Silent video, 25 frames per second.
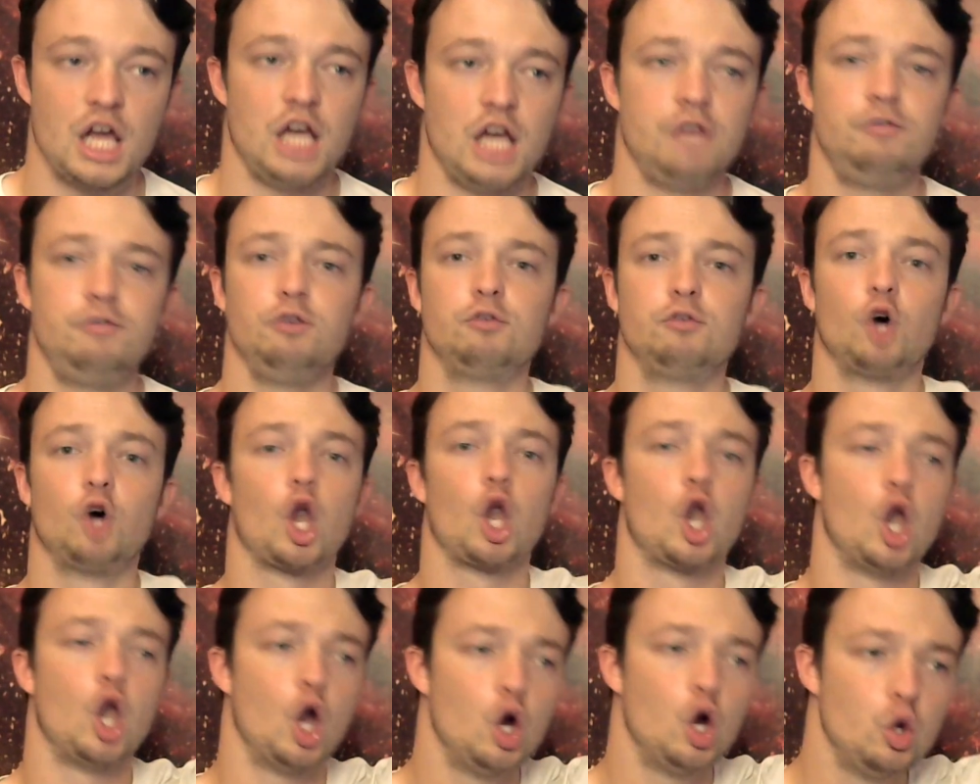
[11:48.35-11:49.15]
If you've
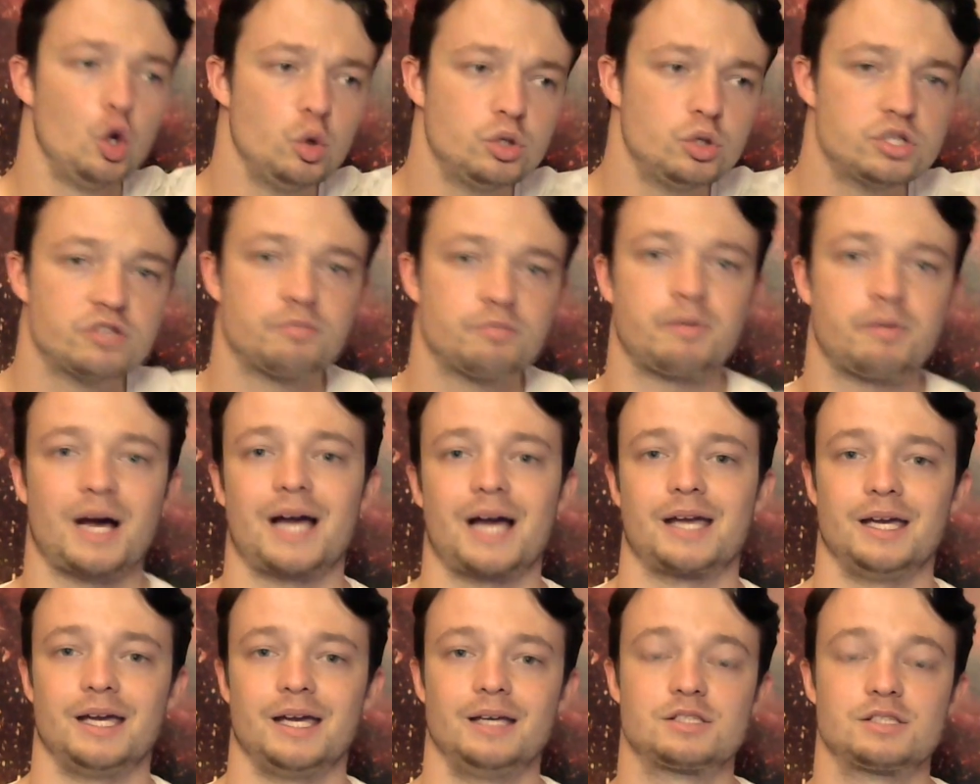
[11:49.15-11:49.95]
got loads of
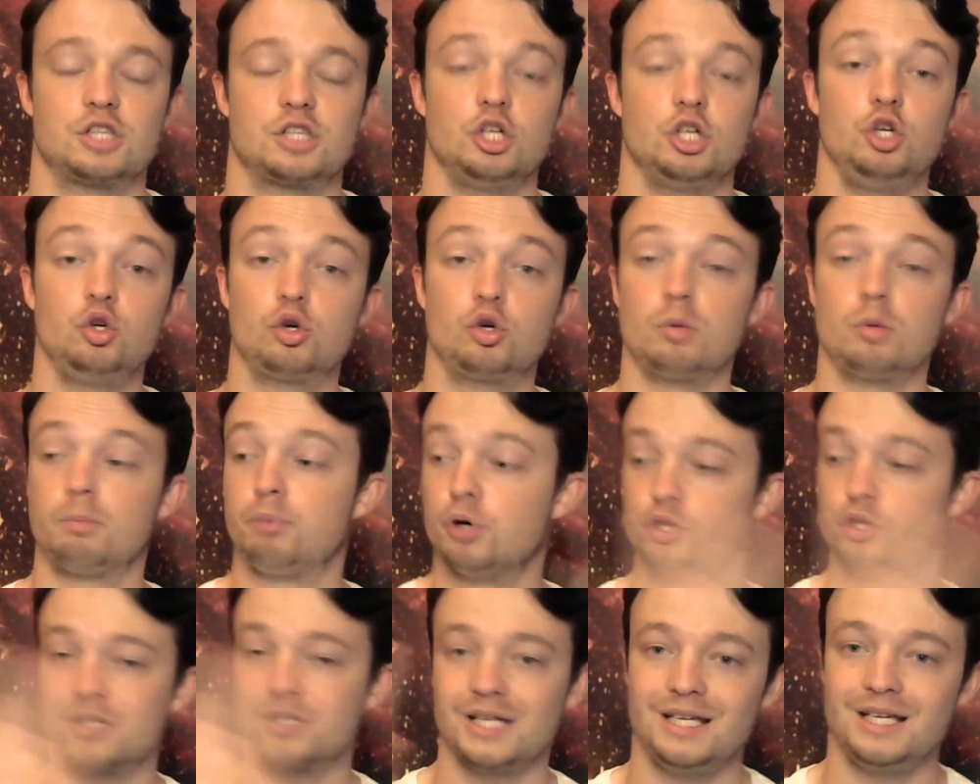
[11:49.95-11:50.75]
packets that you
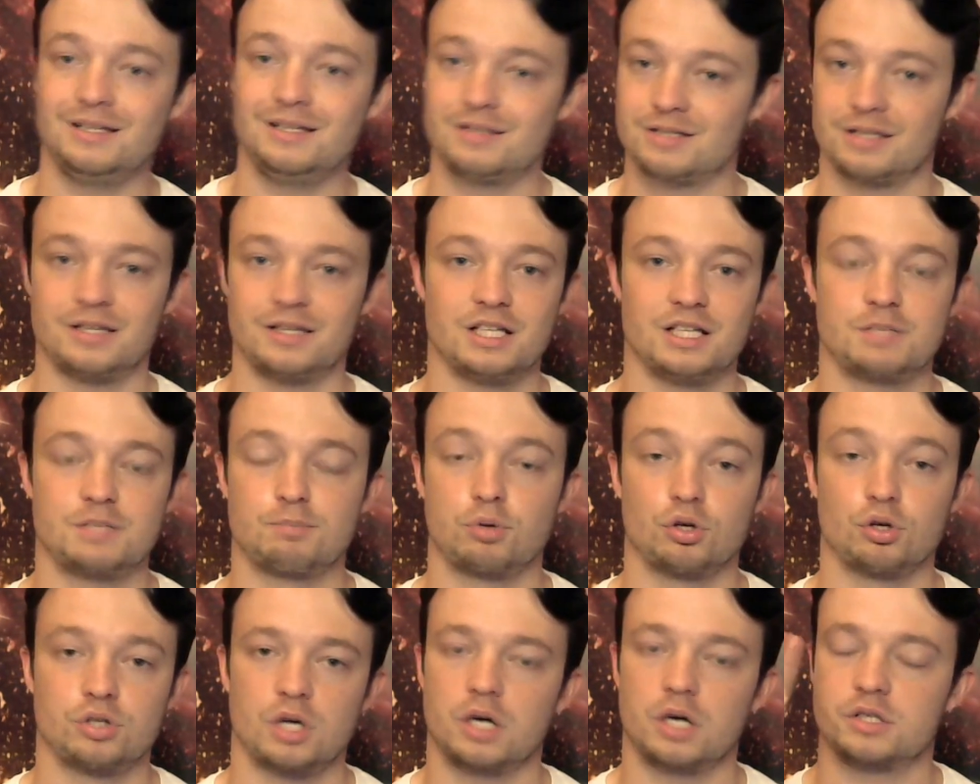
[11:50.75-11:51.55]
can put into this
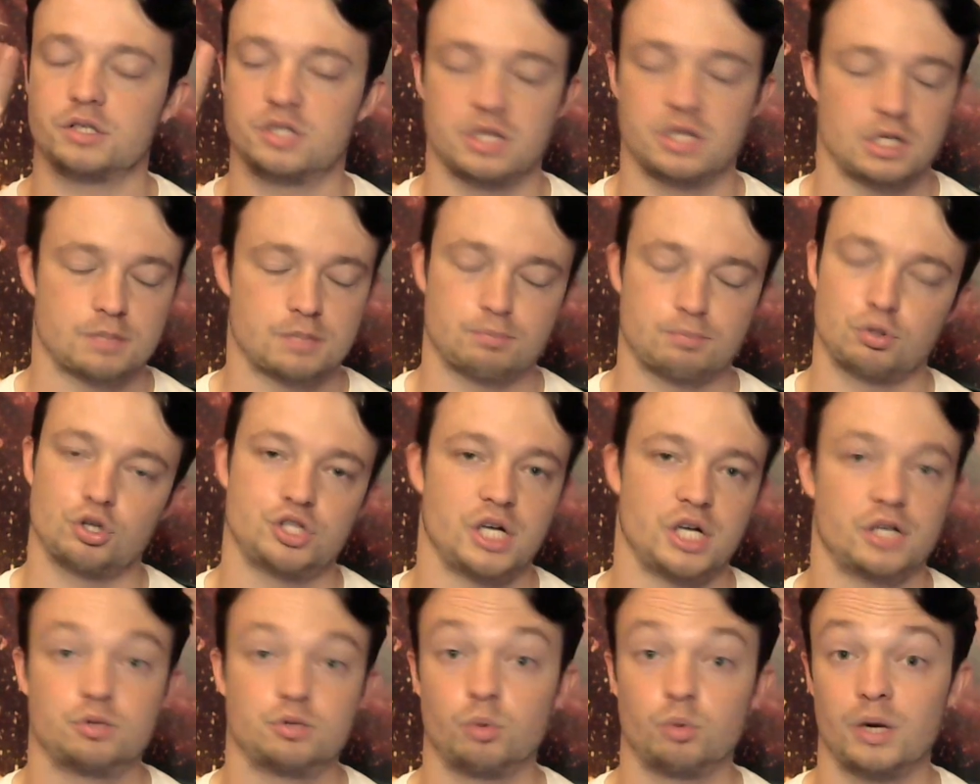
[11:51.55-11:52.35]
product, this
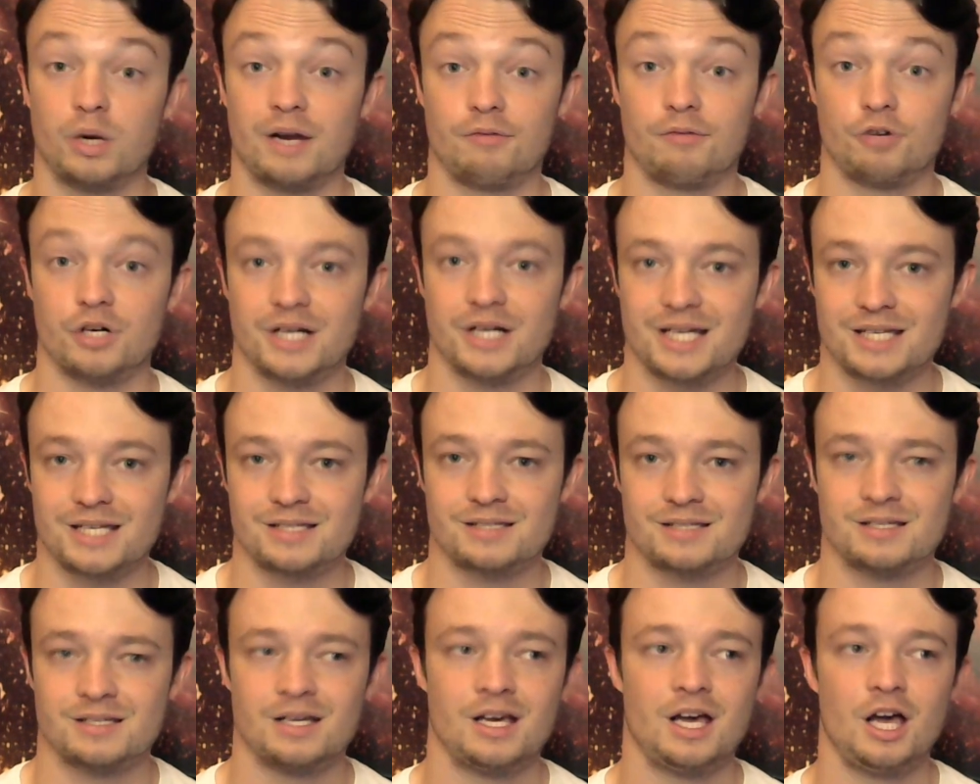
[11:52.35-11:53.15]
project, whatever it
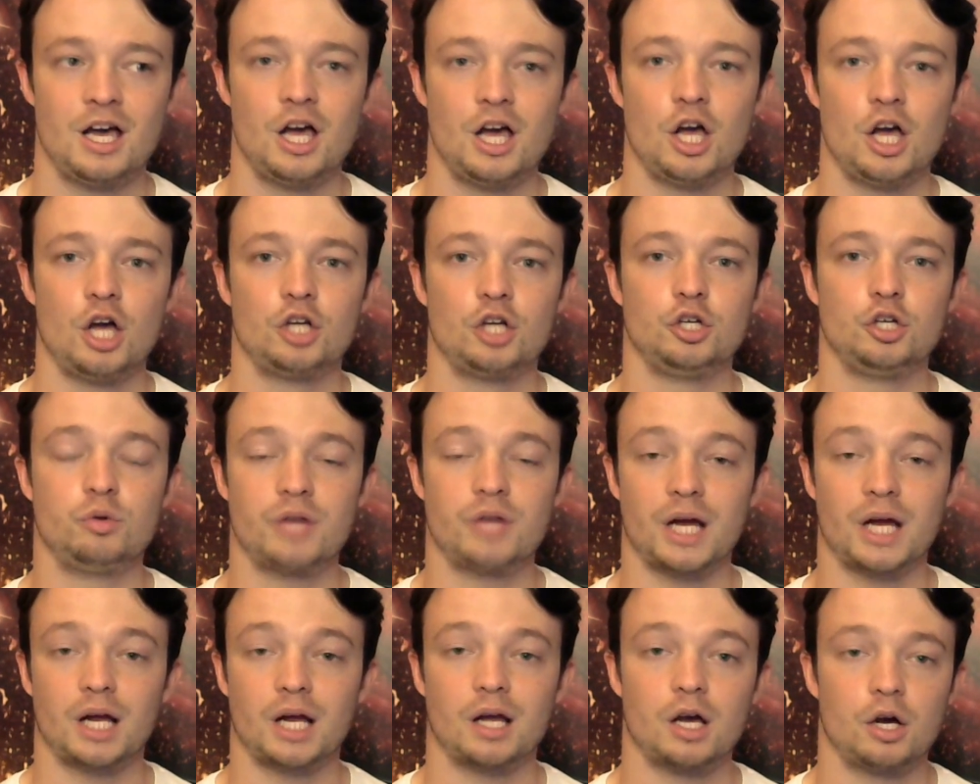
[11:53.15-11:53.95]
is,
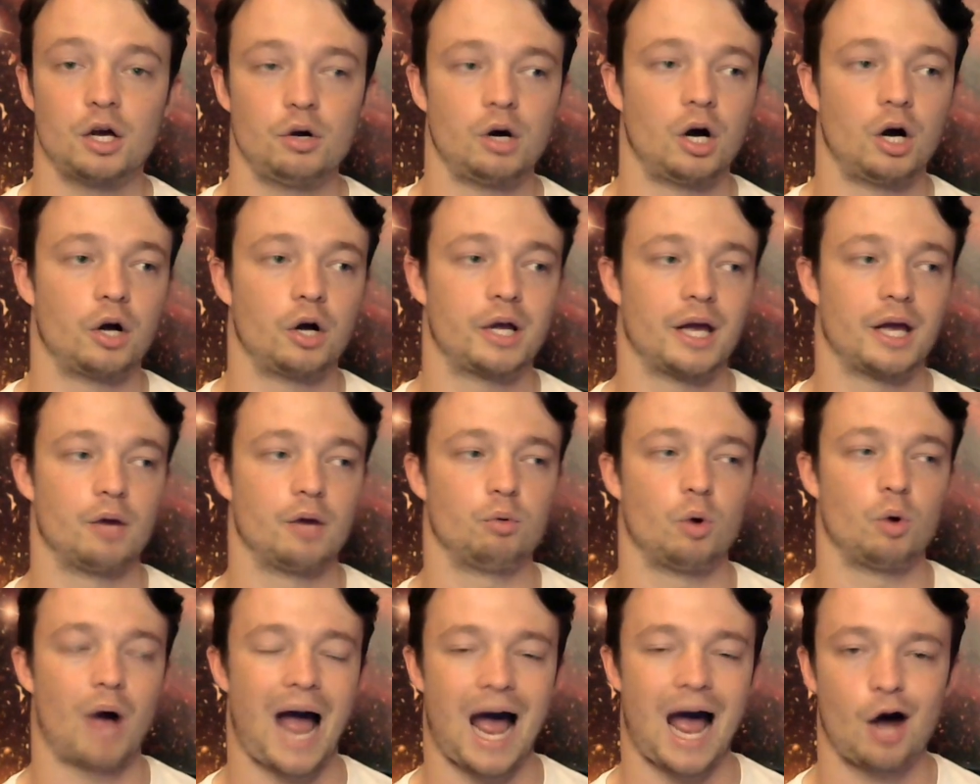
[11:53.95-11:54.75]
you then go,
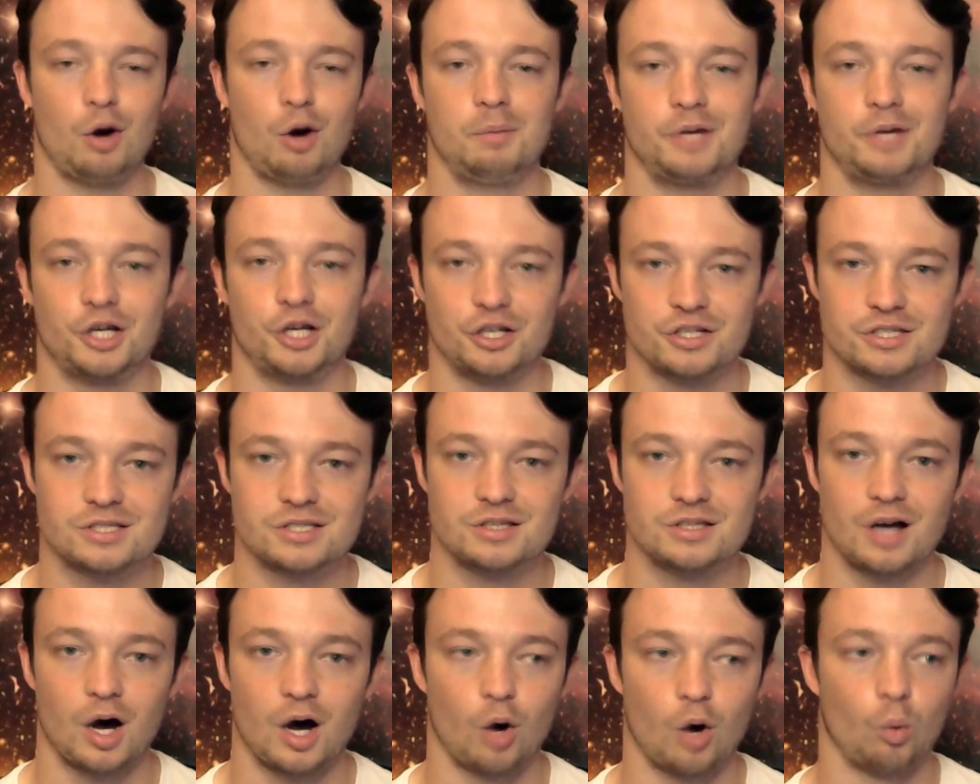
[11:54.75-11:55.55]
okay, well, how am I going to
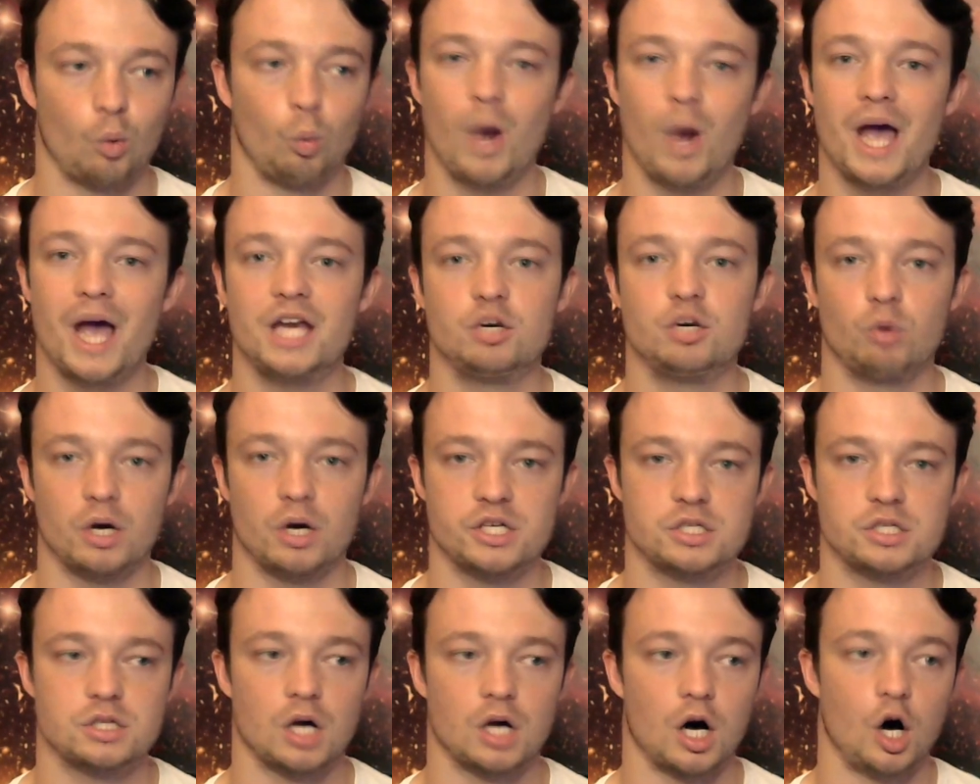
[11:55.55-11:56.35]
start? Where do
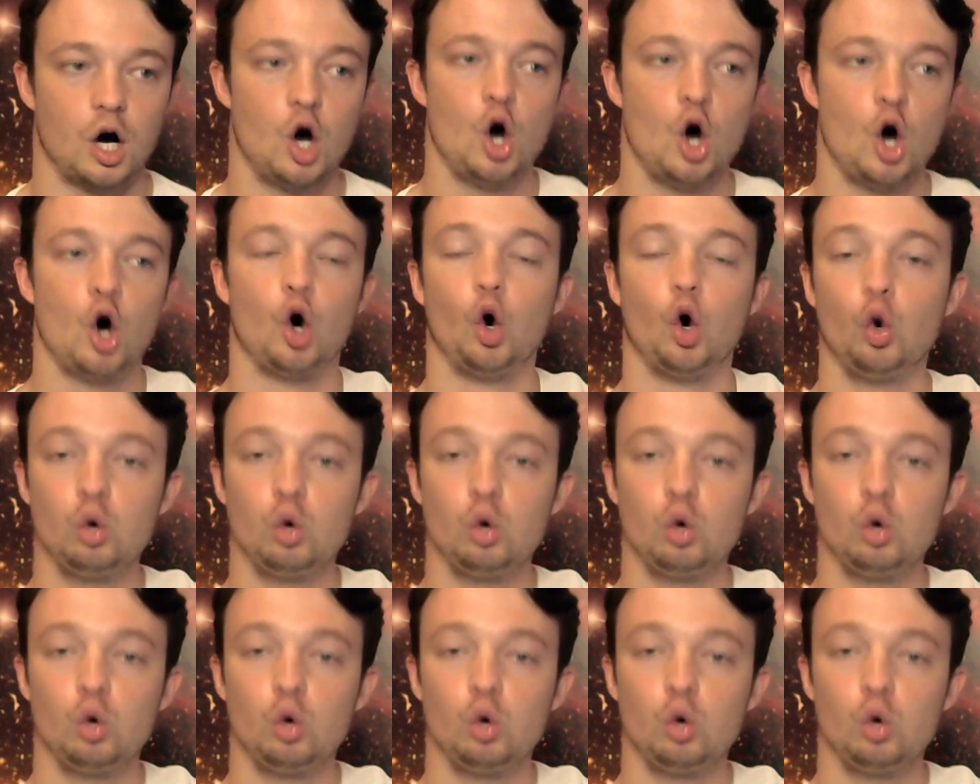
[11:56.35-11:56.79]
I start?